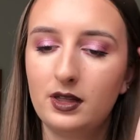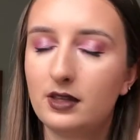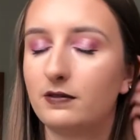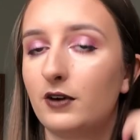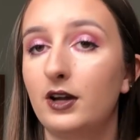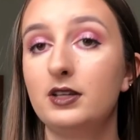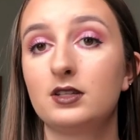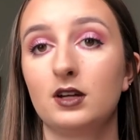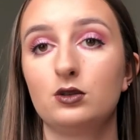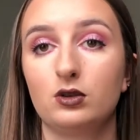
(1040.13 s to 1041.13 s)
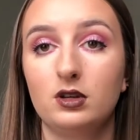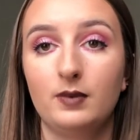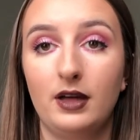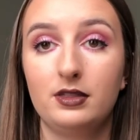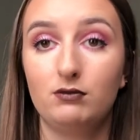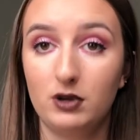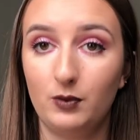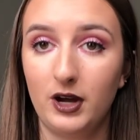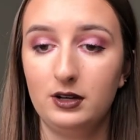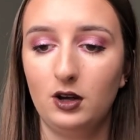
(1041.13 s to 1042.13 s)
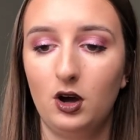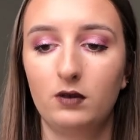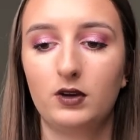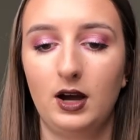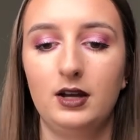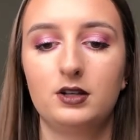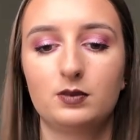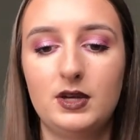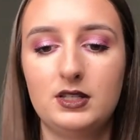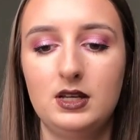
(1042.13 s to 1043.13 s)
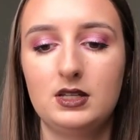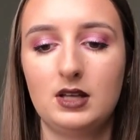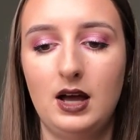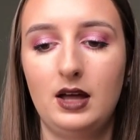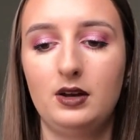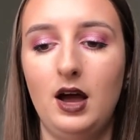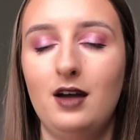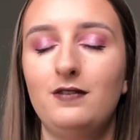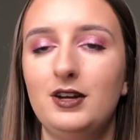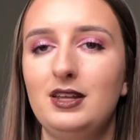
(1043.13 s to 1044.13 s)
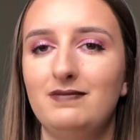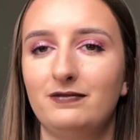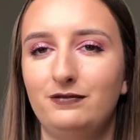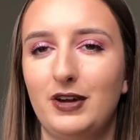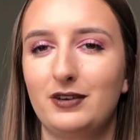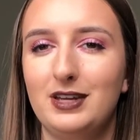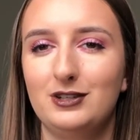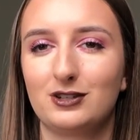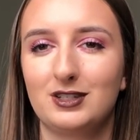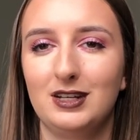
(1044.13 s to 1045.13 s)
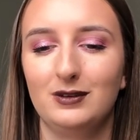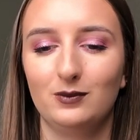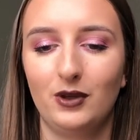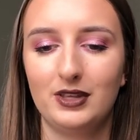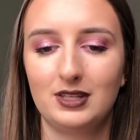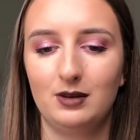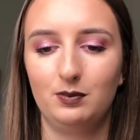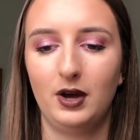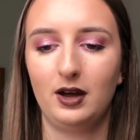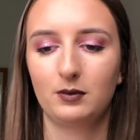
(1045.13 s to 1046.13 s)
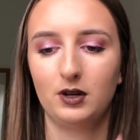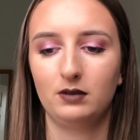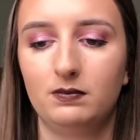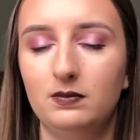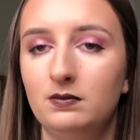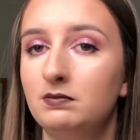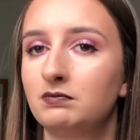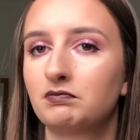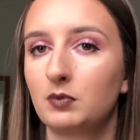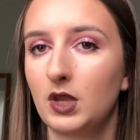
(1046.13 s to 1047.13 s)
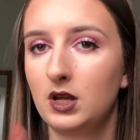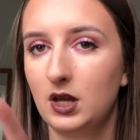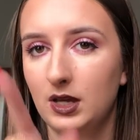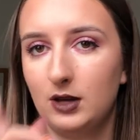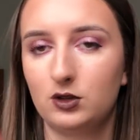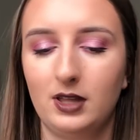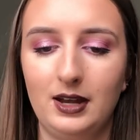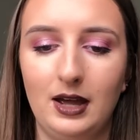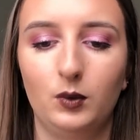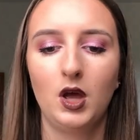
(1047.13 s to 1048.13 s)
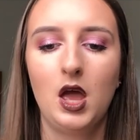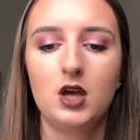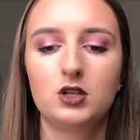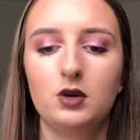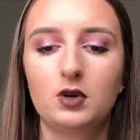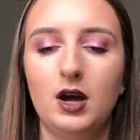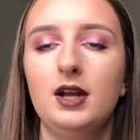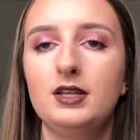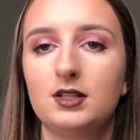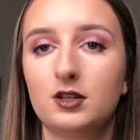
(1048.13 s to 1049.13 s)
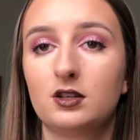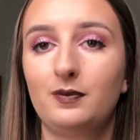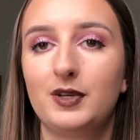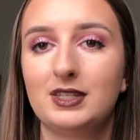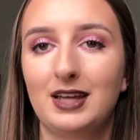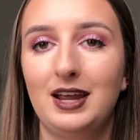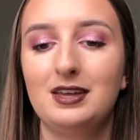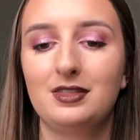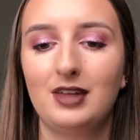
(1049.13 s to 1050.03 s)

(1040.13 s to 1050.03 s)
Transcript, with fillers: they finally start talking about the rebrand of Kylie Cosmetics, and I find it very interesting what they said, but I'm gonna get onto that now. So Kylie starts off by saying